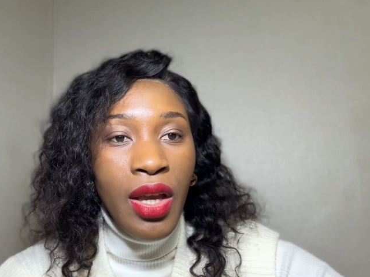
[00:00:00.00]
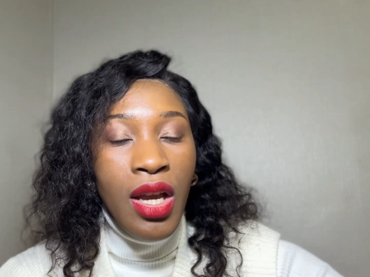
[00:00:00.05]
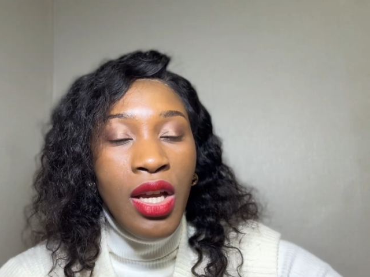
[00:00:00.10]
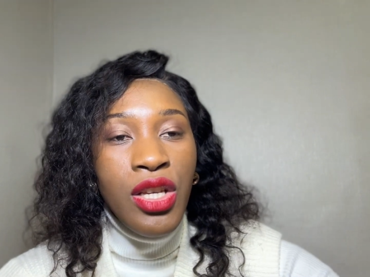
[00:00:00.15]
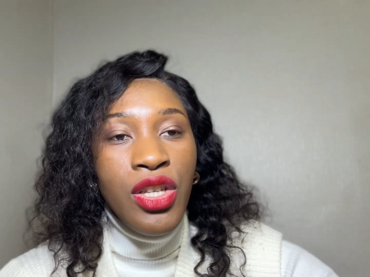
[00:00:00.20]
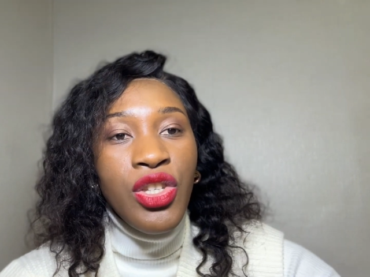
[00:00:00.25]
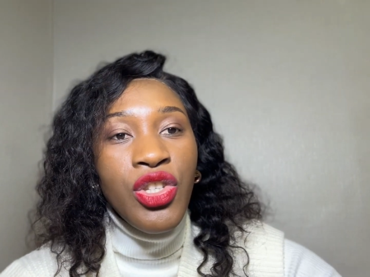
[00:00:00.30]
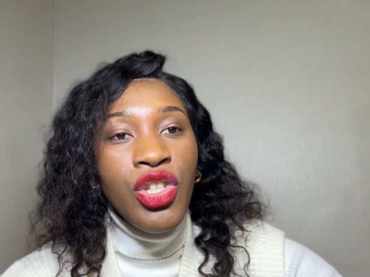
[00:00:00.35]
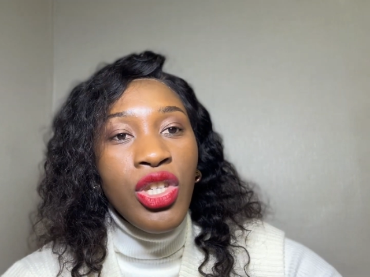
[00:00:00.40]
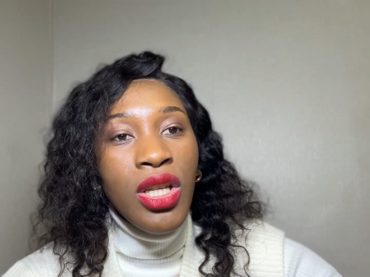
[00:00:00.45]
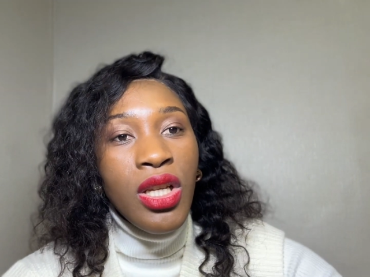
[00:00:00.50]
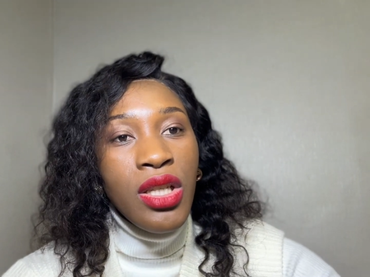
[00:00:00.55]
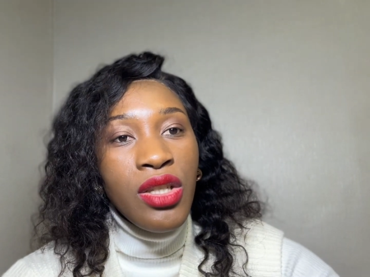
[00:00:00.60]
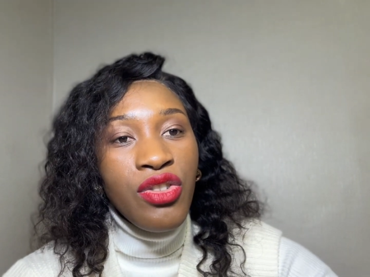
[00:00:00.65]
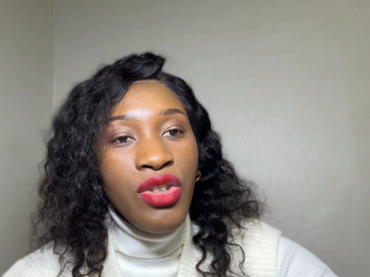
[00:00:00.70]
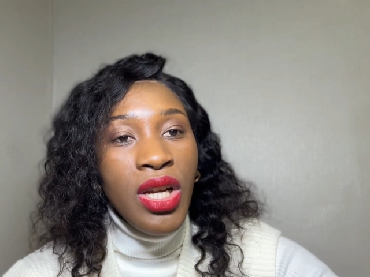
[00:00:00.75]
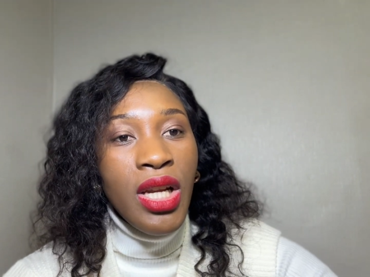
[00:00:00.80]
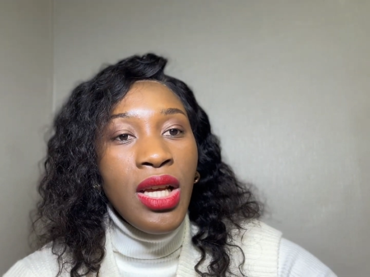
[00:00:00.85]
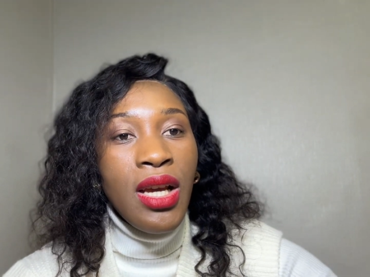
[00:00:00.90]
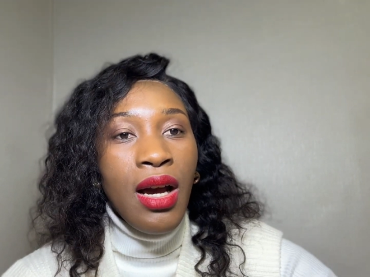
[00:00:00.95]
She
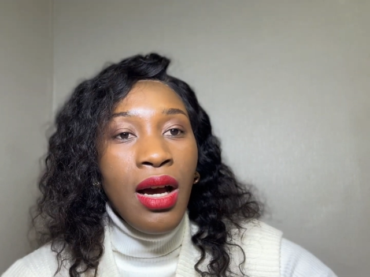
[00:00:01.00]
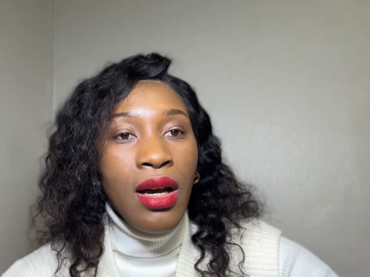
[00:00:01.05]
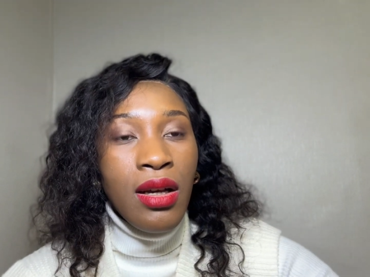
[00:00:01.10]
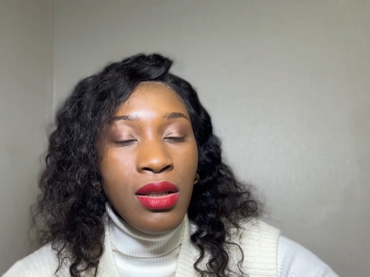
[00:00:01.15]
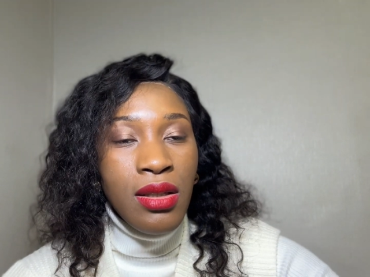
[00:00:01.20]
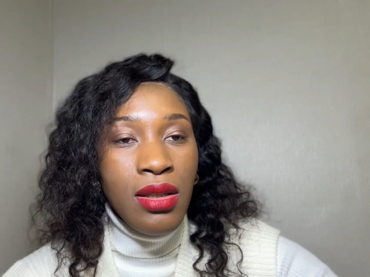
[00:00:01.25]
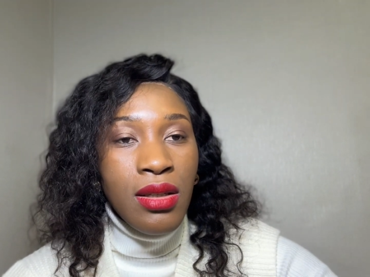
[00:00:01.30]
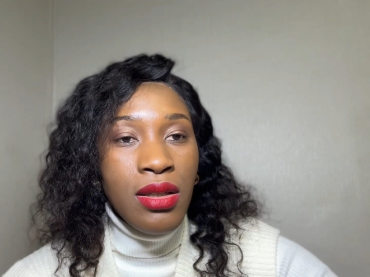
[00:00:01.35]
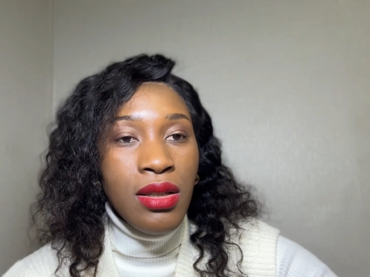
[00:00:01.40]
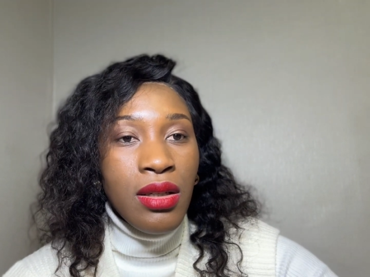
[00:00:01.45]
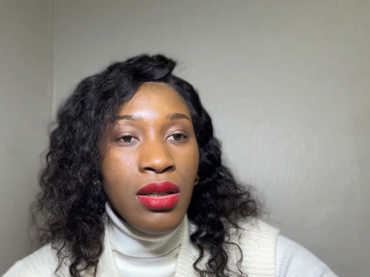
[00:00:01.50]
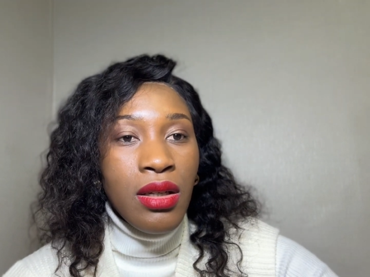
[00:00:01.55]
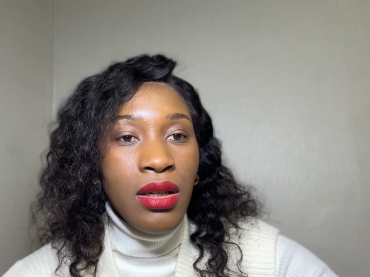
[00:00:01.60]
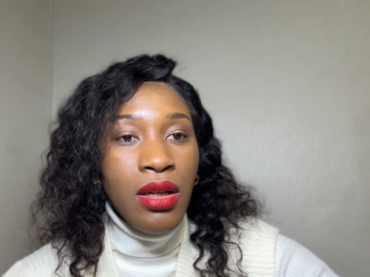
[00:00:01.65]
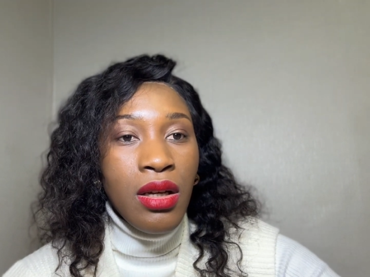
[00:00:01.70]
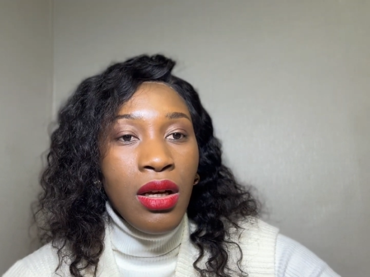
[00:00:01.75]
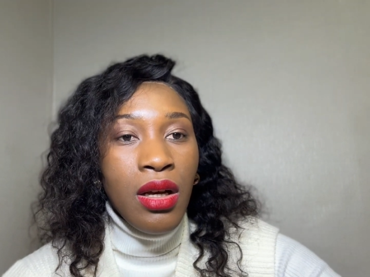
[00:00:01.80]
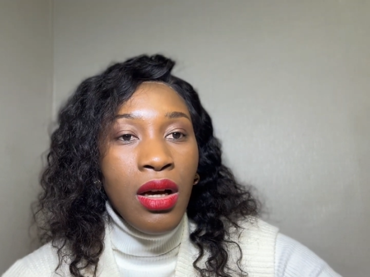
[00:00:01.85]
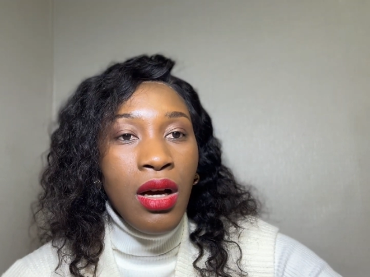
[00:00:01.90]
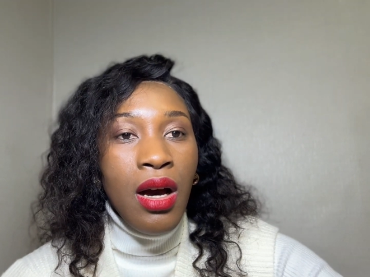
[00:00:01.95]
literally asked
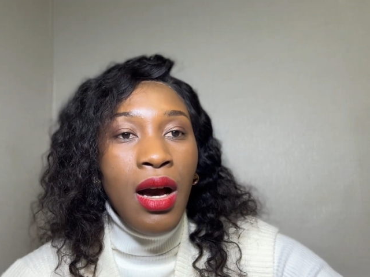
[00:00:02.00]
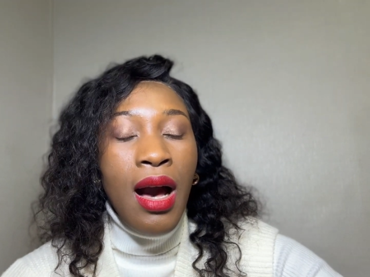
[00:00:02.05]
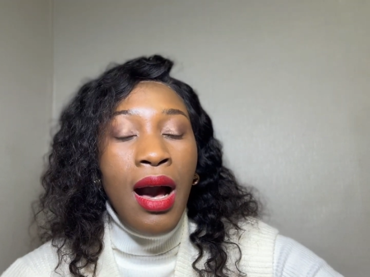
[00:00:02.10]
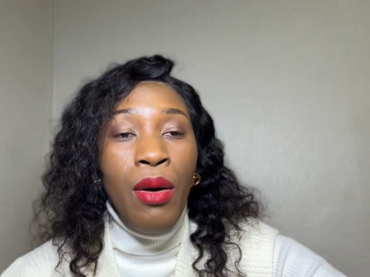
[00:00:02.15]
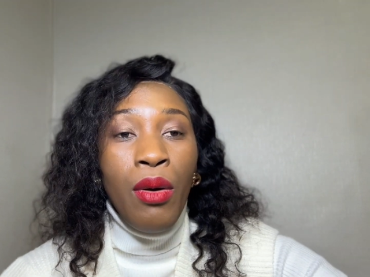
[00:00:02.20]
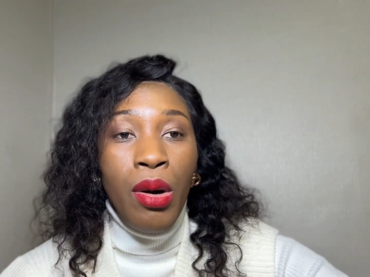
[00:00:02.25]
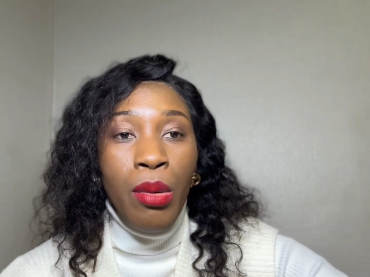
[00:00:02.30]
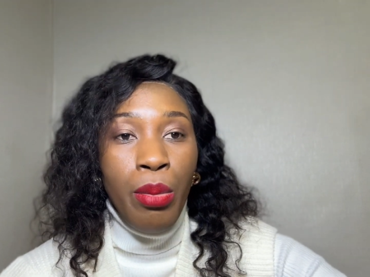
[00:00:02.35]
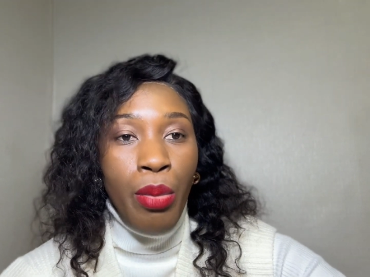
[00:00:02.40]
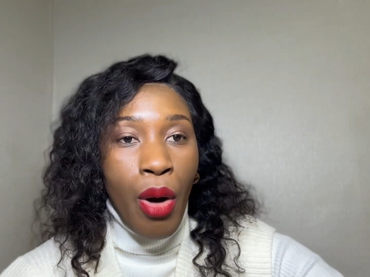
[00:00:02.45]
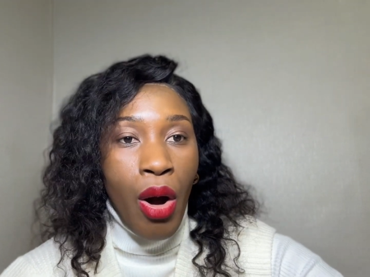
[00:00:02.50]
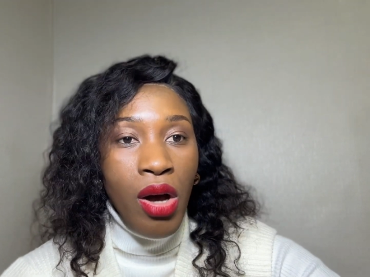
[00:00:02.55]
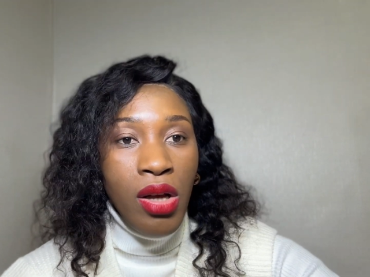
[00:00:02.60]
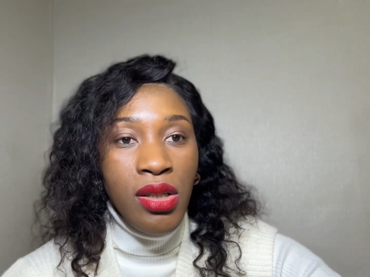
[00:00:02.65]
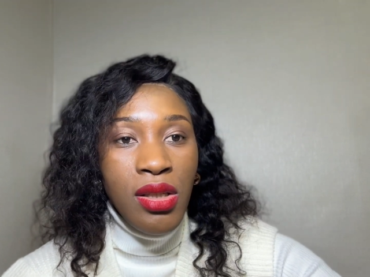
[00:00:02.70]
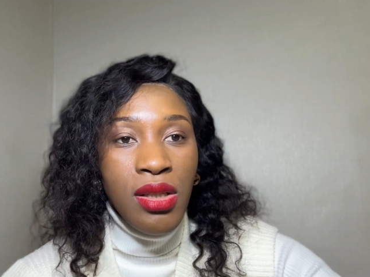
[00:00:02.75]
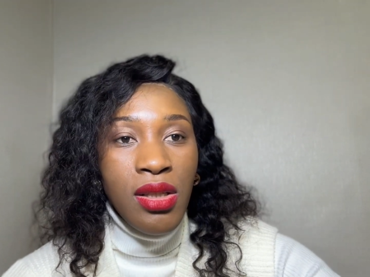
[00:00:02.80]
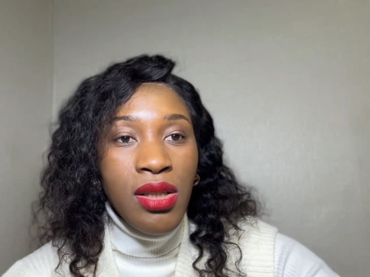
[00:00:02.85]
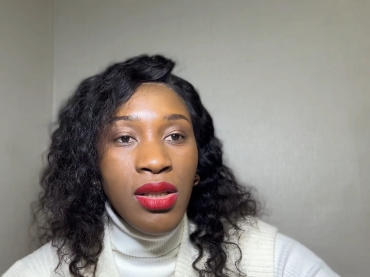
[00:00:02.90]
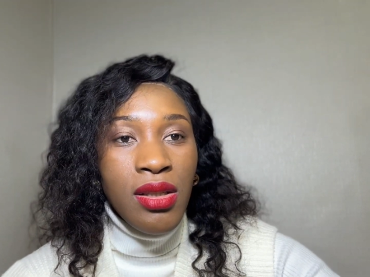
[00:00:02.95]
our
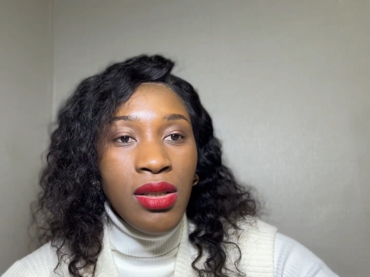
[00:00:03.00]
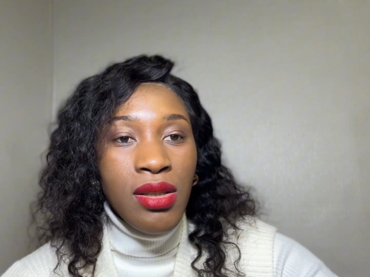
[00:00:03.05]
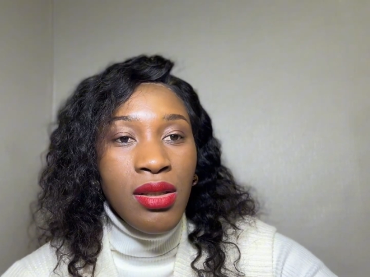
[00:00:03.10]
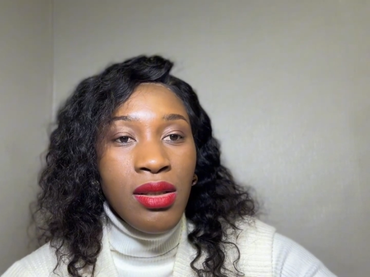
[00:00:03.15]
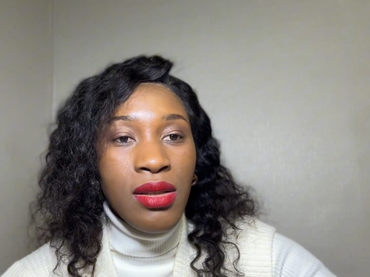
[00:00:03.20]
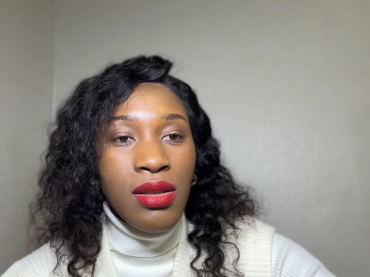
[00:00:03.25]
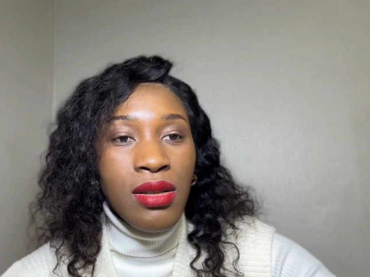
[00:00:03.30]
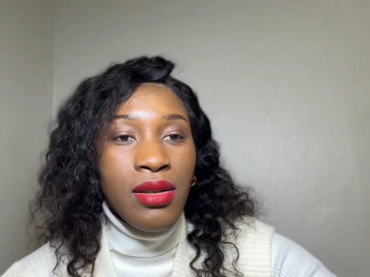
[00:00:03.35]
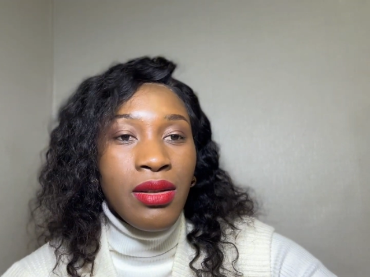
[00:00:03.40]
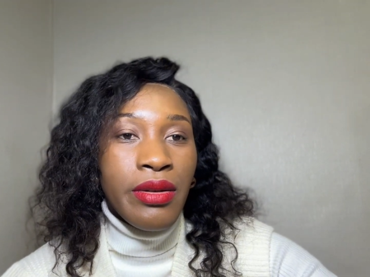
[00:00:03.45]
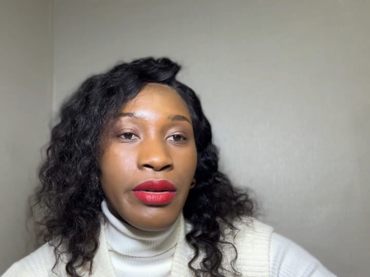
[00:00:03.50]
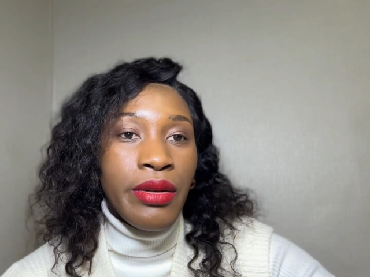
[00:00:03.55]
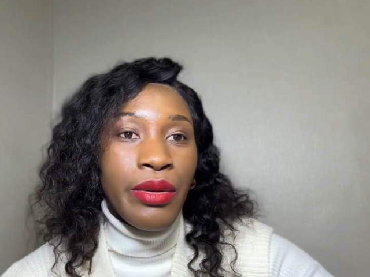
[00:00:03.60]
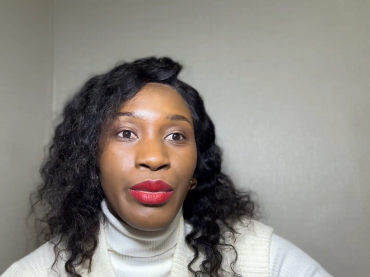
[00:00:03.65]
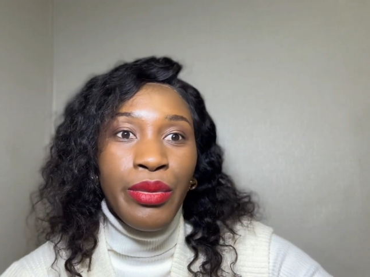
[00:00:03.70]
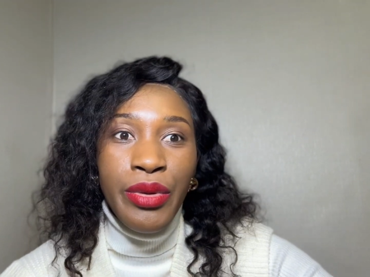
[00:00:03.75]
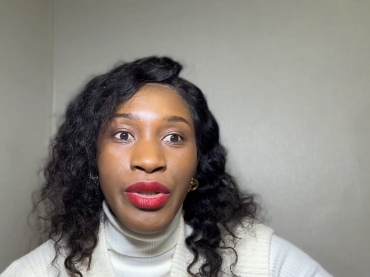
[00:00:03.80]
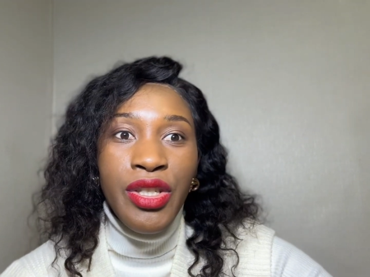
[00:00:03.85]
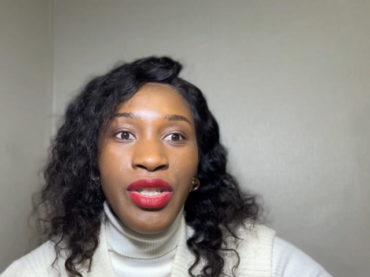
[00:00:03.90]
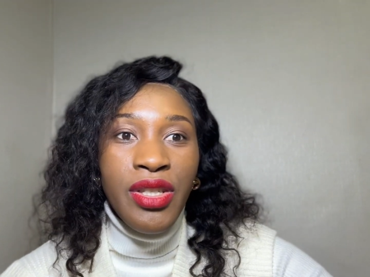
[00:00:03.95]
boss,
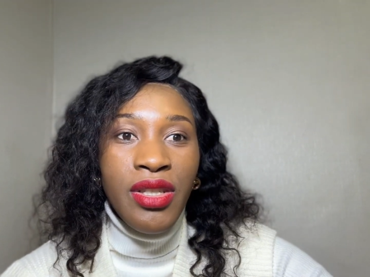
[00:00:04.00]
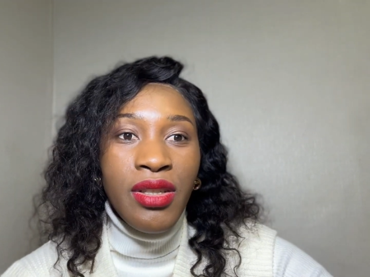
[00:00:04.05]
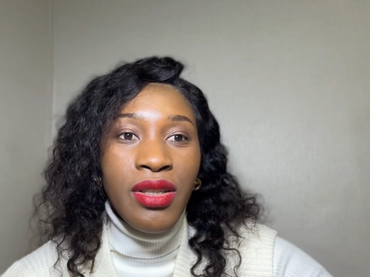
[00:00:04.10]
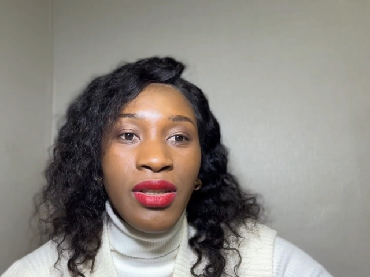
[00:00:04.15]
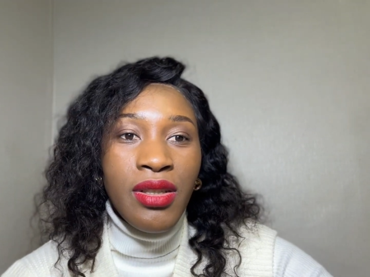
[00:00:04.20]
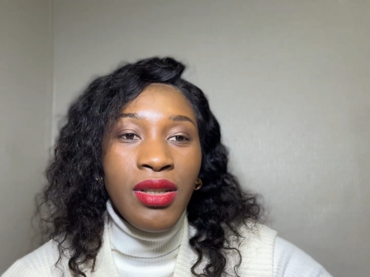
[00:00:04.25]
which